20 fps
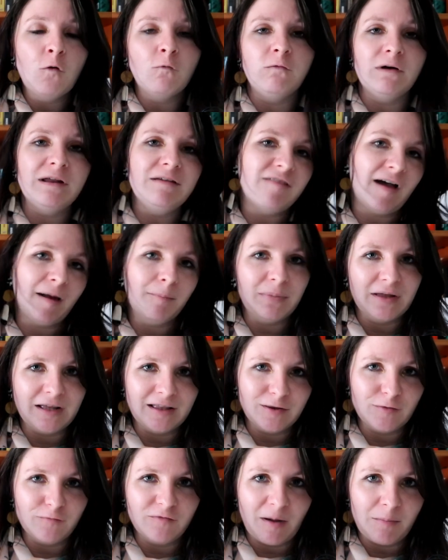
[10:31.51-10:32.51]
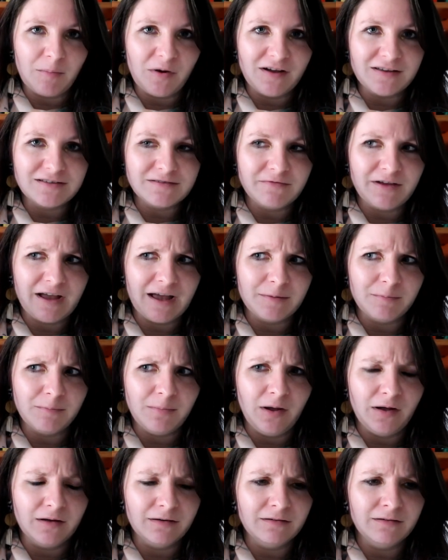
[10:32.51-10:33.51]
revamping that vampires have
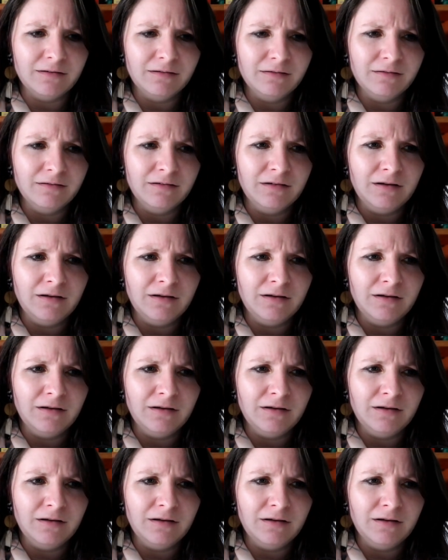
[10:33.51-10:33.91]
had, pun